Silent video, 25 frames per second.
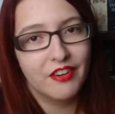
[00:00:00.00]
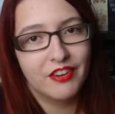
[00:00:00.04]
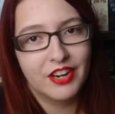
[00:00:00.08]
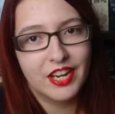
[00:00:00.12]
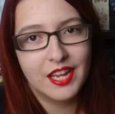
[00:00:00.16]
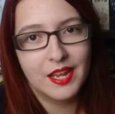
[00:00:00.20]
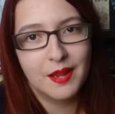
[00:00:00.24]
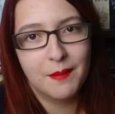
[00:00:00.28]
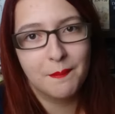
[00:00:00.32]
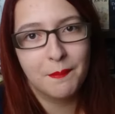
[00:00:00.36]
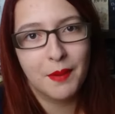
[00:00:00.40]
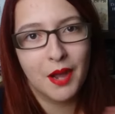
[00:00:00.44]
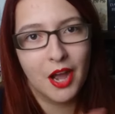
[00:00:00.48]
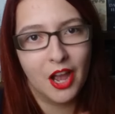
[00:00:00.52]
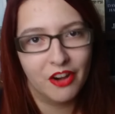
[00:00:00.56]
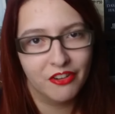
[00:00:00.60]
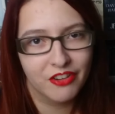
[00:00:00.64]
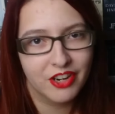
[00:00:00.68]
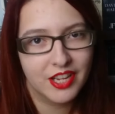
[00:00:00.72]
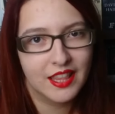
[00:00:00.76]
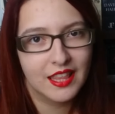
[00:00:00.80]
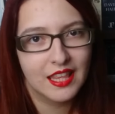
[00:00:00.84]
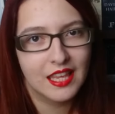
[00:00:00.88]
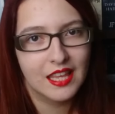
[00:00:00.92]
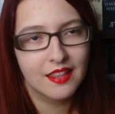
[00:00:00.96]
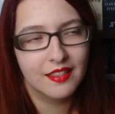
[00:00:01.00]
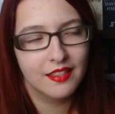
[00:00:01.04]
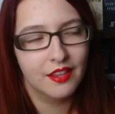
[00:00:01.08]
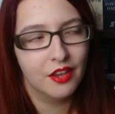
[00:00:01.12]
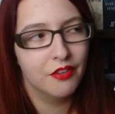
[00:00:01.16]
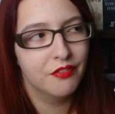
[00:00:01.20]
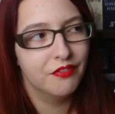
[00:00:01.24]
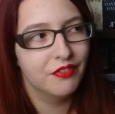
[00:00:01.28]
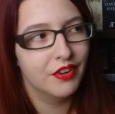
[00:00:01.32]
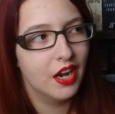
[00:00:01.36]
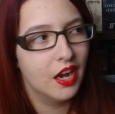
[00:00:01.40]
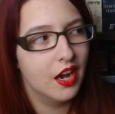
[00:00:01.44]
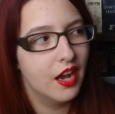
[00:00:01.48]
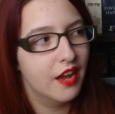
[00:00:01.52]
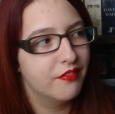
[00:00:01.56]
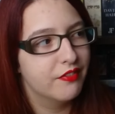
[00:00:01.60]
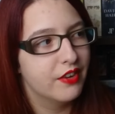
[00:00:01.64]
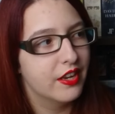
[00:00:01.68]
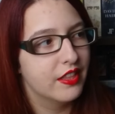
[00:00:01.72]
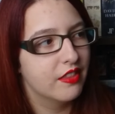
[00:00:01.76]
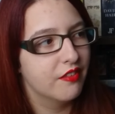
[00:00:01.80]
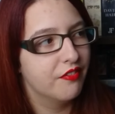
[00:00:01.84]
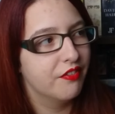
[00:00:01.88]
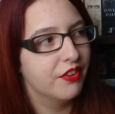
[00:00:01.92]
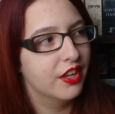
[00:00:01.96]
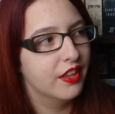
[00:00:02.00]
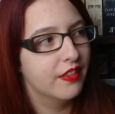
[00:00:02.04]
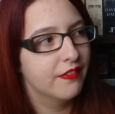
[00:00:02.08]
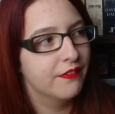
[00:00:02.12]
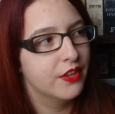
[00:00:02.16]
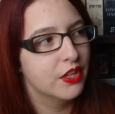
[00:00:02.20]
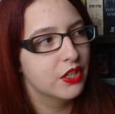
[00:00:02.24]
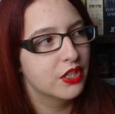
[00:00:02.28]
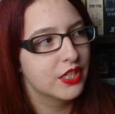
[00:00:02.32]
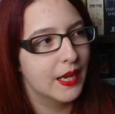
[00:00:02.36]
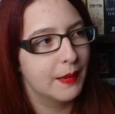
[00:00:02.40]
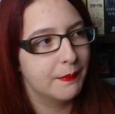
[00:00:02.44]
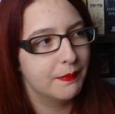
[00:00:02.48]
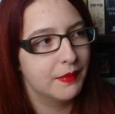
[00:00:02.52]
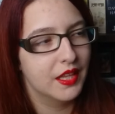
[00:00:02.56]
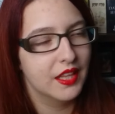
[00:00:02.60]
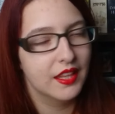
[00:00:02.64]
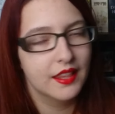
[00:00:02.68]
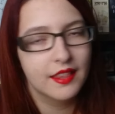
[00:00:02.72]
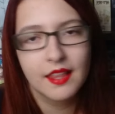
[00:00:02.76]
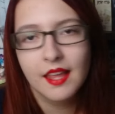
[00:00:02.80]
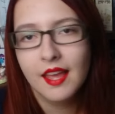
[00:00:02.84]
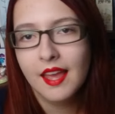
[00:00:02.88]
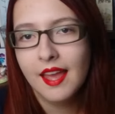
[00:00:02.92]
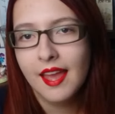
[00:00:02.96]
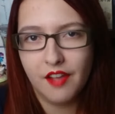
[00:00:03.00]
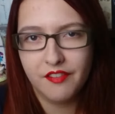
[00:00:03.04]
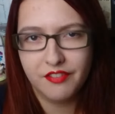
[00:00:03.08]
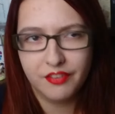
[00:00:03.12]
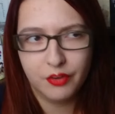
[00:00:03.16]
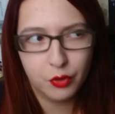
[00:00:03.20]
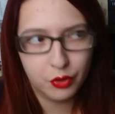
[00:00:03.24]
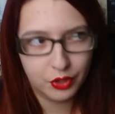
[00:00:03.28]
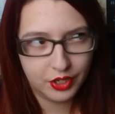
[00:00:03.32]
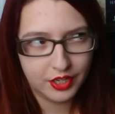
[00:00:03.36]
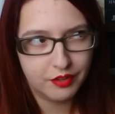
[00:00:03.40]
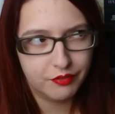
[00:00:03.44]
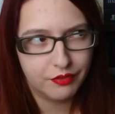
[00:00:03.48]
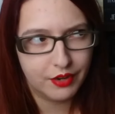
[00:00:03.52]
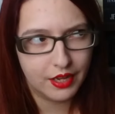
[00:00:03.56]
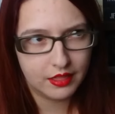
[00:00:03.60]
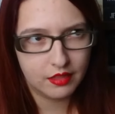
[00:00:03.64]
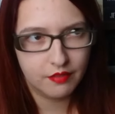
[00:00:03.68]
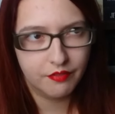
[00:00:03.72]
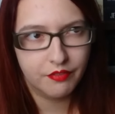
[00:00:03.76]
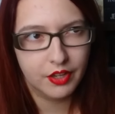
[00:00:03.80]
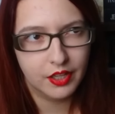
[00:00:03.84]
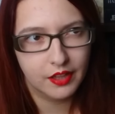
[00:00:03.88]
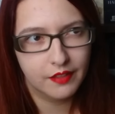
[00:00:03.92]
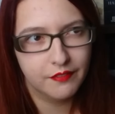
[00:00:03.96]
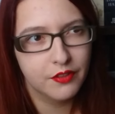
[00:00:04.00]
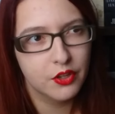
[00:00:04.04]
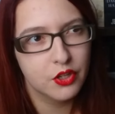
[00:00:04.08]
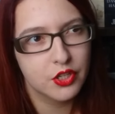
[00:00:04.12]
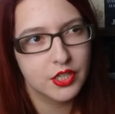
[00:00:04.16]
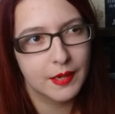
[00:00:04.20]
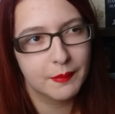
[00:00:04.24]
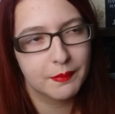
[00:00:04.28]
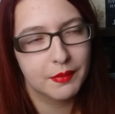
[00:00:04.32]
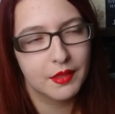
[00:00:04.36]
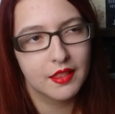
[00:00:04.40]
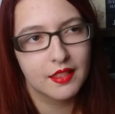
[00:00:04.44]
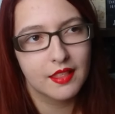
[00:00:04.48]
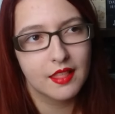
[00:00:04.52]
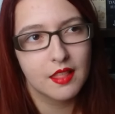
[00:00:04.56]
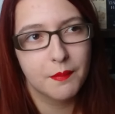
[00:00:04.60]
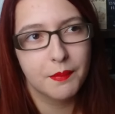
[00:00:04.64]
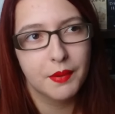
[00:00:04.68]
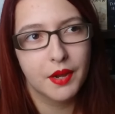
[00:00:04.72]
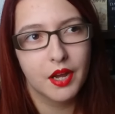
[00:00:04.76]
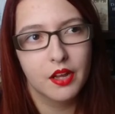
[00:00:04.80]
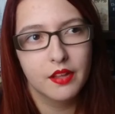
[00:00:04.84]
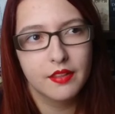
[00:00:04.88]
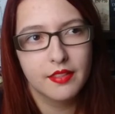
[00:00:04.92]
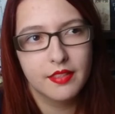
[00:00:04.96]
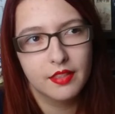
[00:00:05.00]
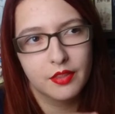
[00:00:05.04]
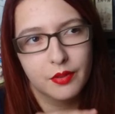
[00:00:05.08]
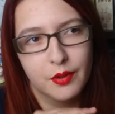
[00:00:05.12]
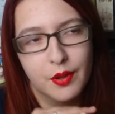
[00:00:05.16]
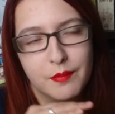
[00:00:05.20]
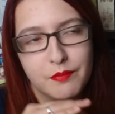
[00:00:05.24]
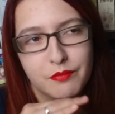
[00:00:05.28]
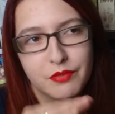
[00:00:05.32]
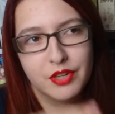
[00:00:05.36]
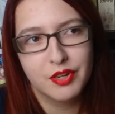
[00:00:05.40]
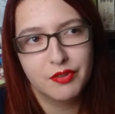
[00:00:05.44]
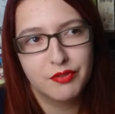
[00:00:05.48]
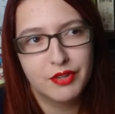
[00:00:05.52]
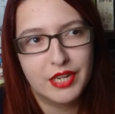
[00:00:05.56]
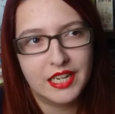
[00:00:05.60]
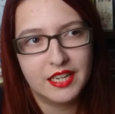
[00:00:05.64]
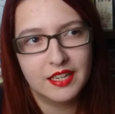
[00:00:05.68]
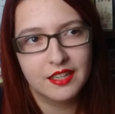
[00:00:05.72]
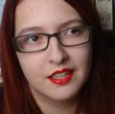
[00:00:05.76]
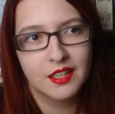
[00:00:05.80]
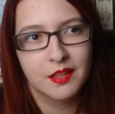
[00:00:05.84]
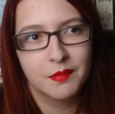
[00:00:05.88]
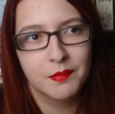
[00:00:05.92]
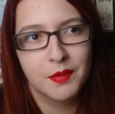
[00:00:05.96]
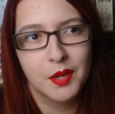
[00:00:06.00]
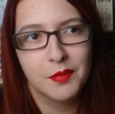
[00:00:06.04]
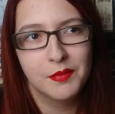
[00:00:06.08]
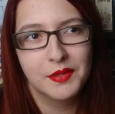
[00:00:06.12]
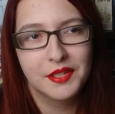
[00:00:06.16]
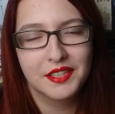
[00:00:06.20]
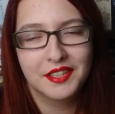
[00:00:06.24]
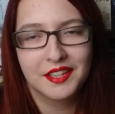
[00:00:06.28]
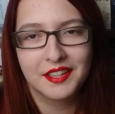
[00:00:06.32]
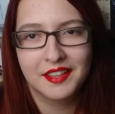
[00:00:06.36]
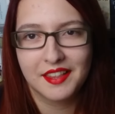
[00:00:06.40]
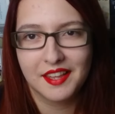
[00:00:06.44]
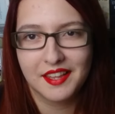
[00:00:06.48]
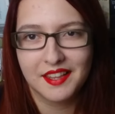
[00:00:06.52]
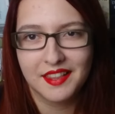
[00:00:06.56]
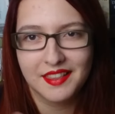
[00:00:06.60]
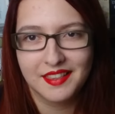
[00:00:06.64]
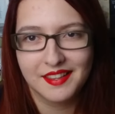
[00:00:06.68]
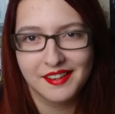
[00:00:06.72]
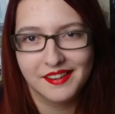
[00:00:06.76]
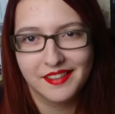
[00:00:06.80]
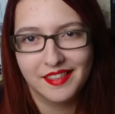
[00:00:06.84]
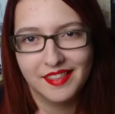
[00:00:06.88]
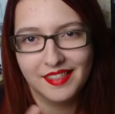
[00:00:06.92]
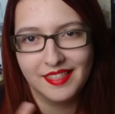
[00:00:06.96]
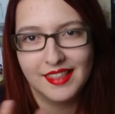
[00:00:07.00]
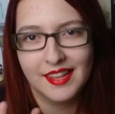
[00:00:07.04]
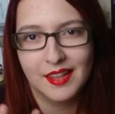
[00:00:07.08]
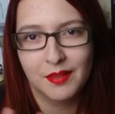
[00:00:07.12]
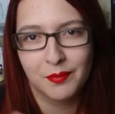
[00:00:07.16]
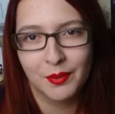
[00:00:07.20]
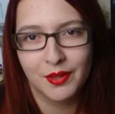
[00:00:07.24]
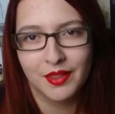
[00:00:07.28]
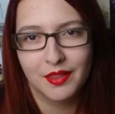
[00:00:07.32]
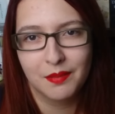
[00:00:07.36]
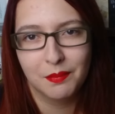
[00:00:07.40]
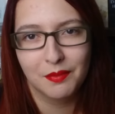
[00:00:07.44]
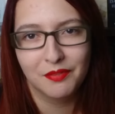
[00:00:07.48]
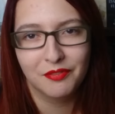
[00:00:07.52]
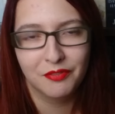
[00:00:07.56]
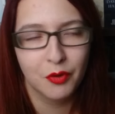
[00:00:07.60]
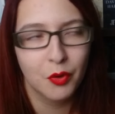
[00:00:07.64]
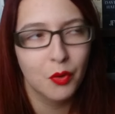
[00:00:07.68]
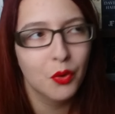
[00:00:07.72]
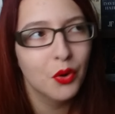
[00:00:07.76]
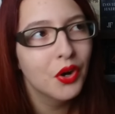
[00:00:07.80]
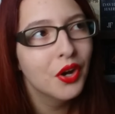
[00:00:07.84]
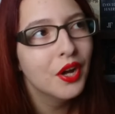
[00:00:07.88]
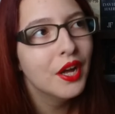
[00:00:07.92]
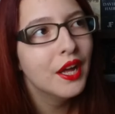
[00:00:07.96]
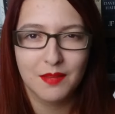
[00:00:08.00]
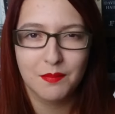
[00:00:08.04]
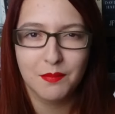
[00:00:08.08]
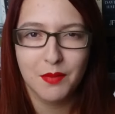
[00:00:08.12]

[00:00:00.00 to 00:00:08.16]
very piratey so far. I've read the first few chapters. I've already read the first few chapters in the past, so I'm rereading at the moment because I started this once before.